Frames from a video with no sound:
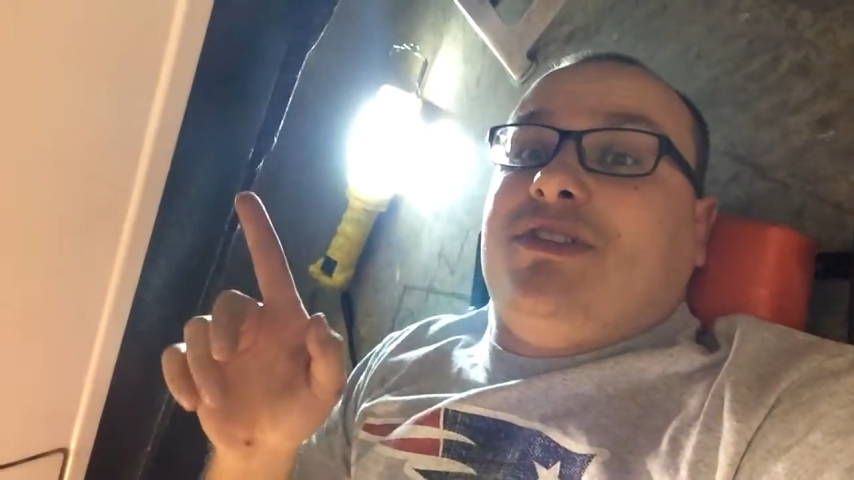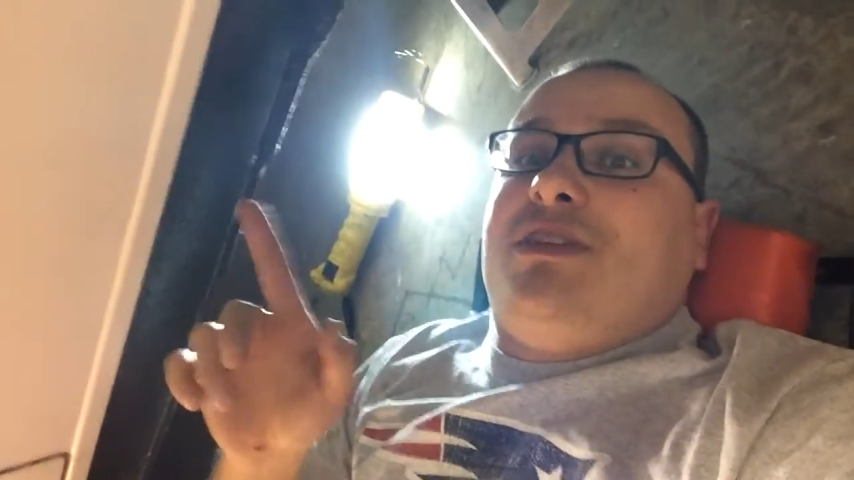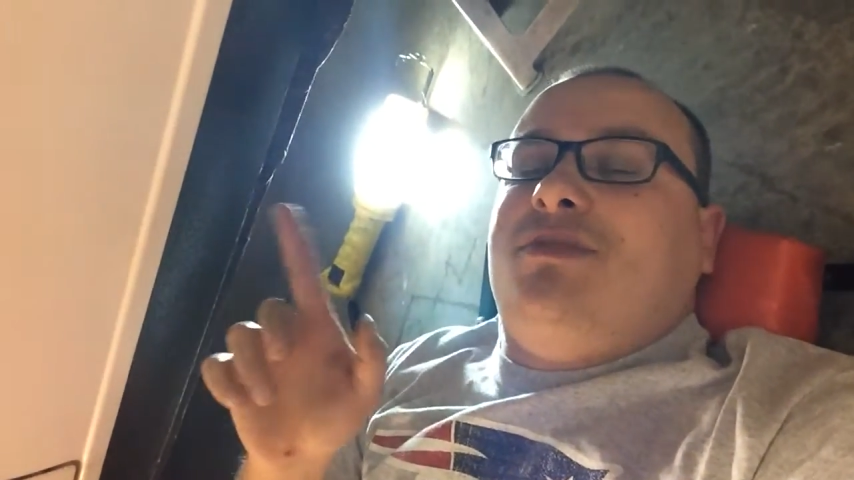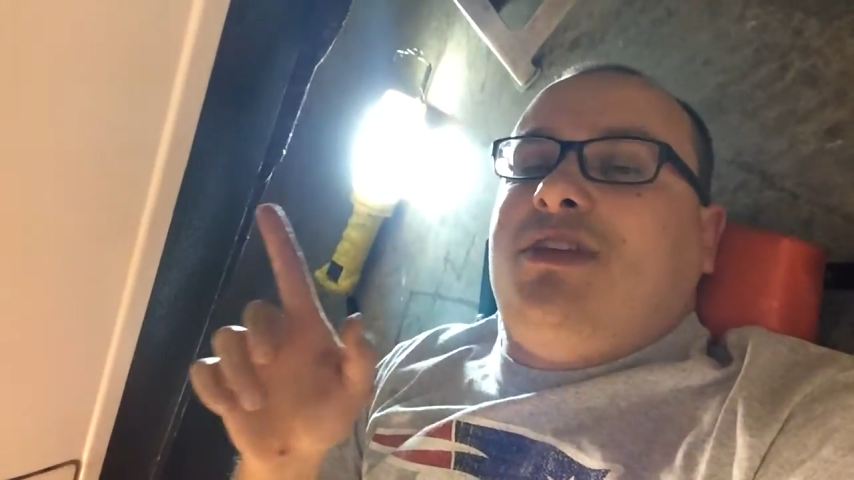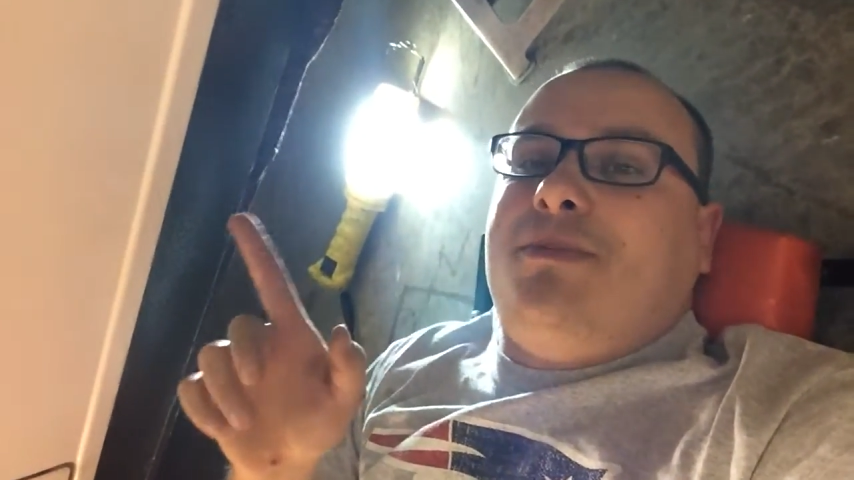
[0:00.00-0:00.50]

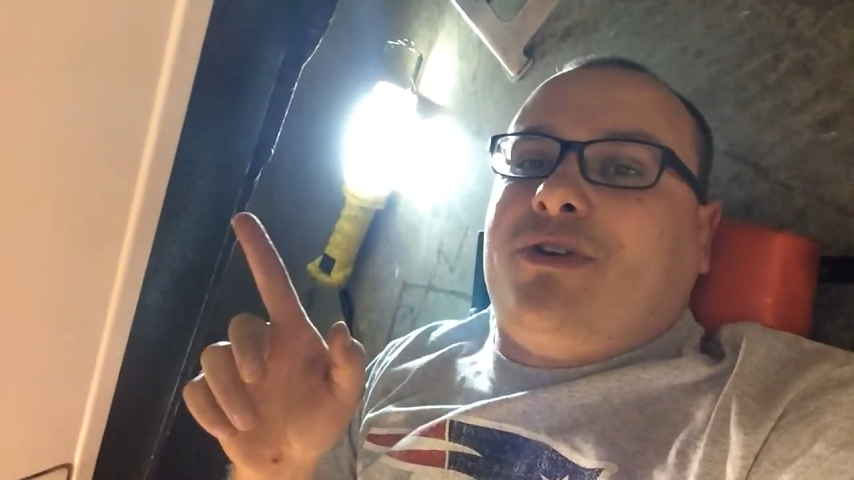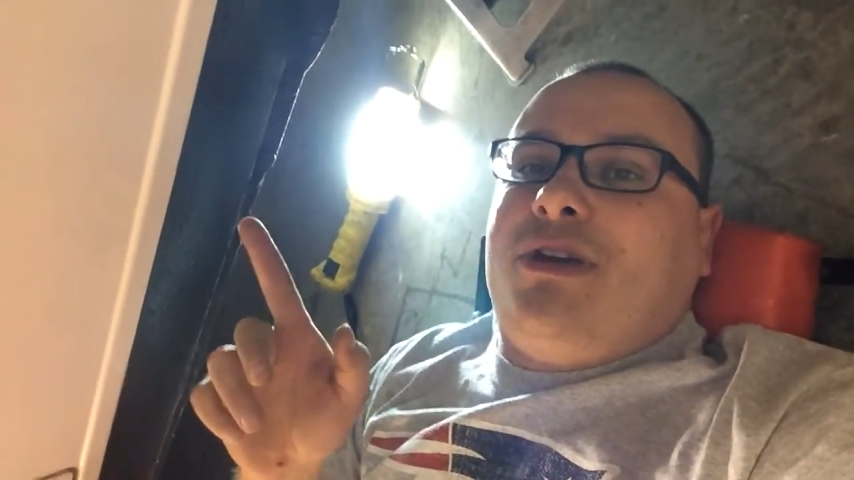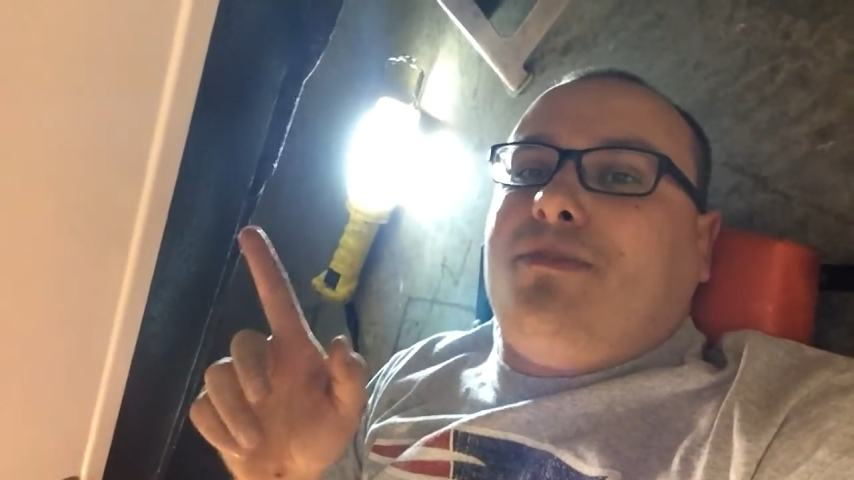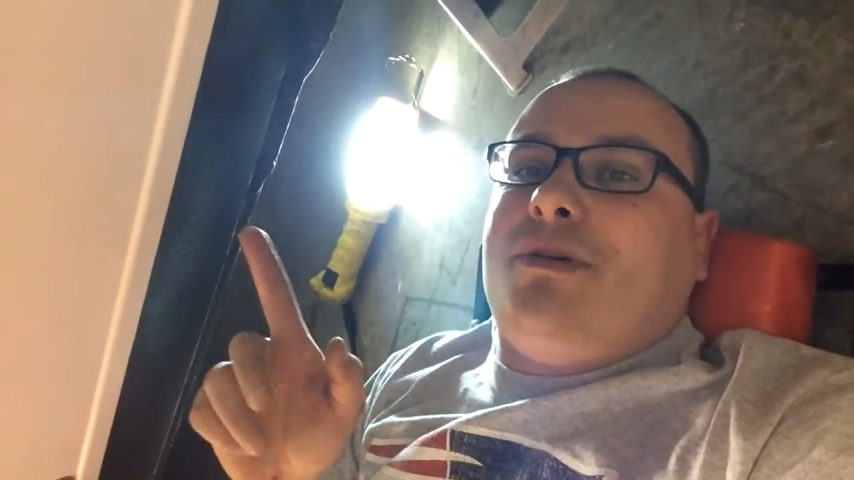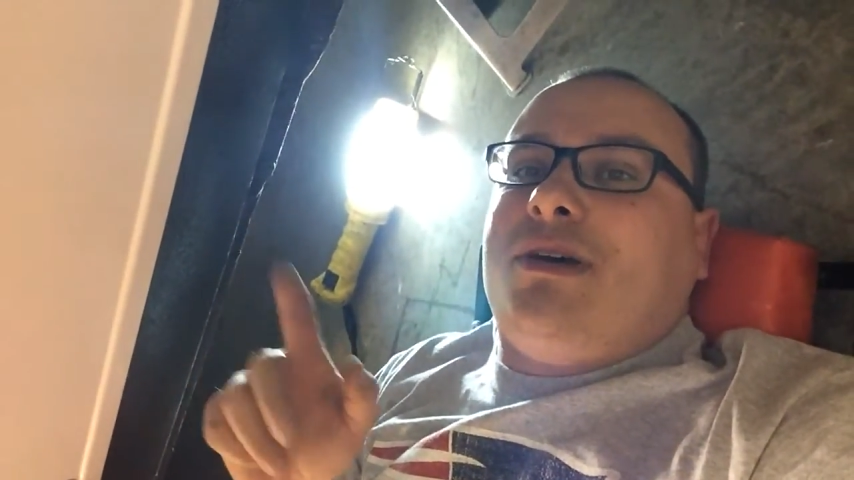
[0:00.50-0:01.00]
some deep
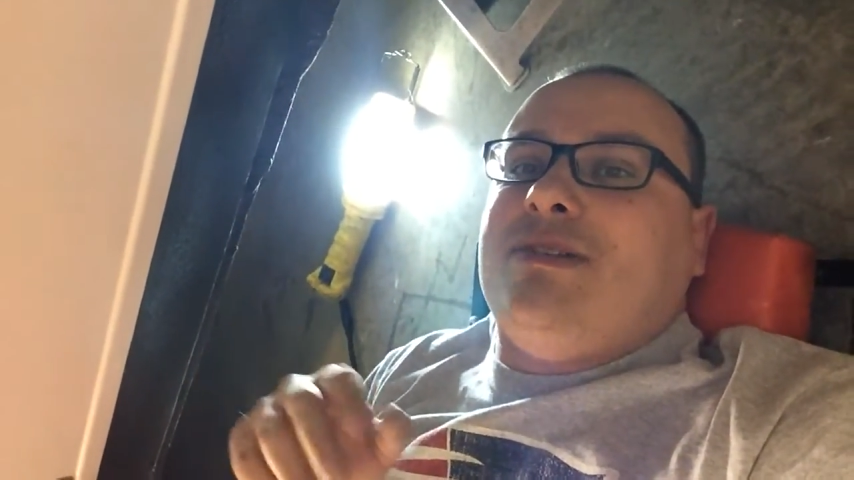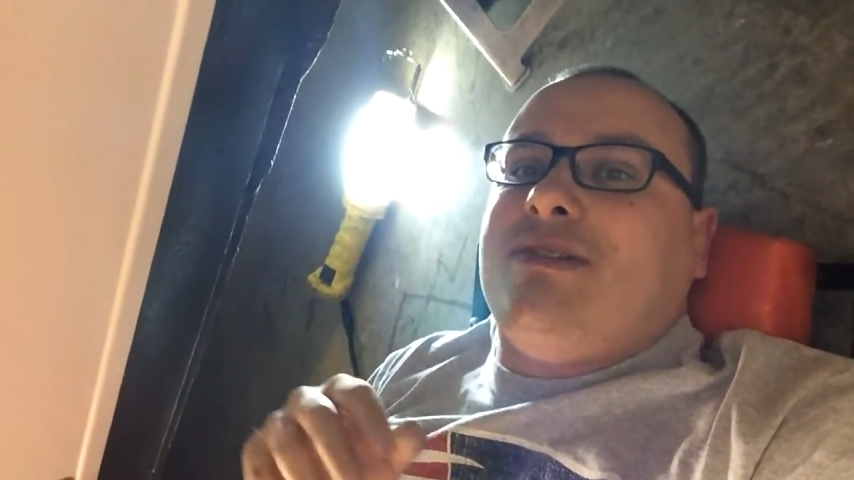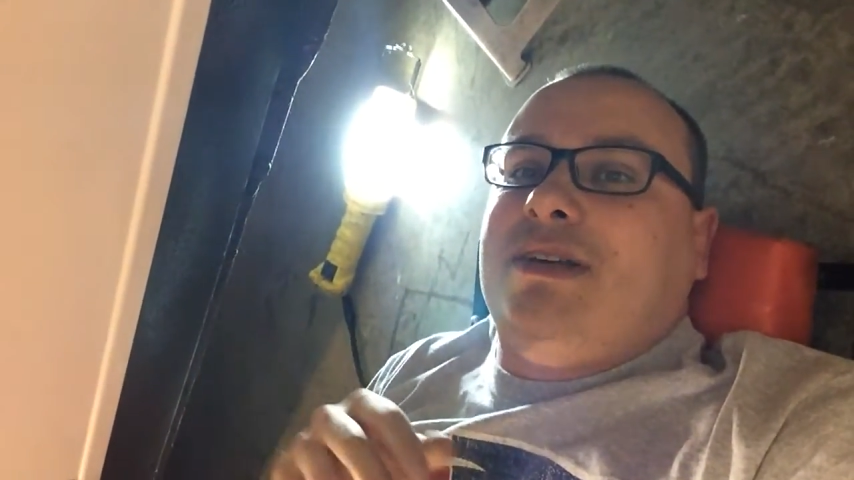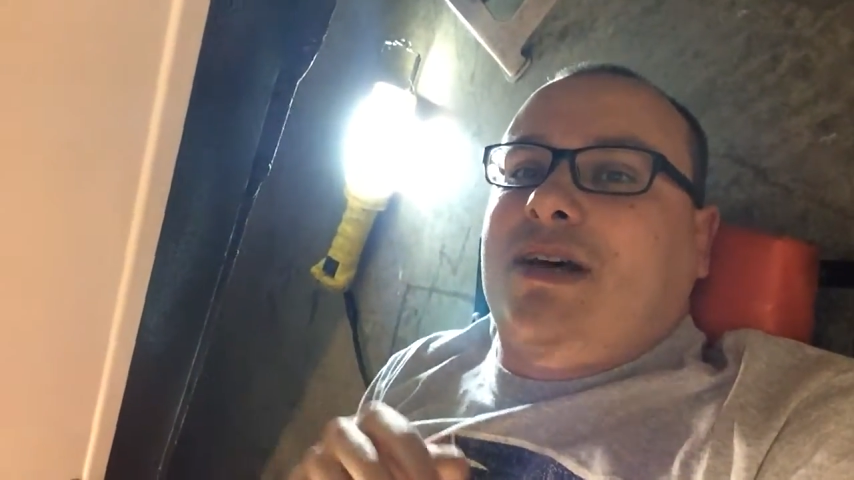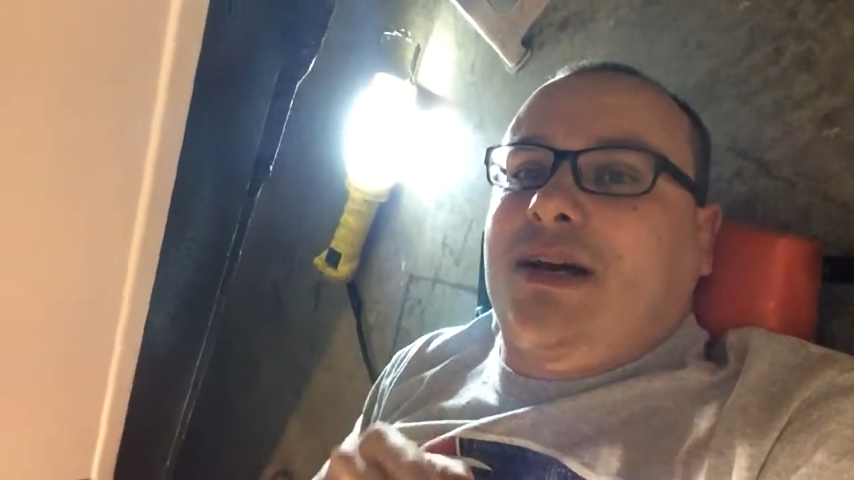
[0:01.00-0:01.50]
creep,
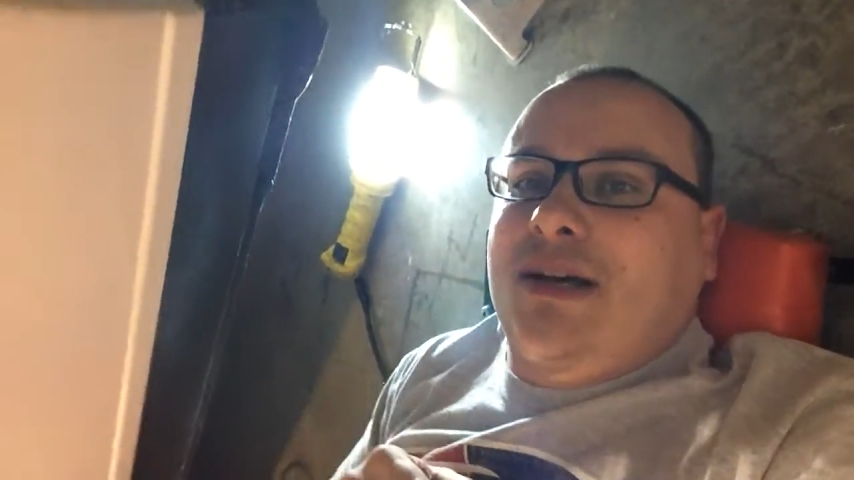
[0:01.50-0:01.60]
because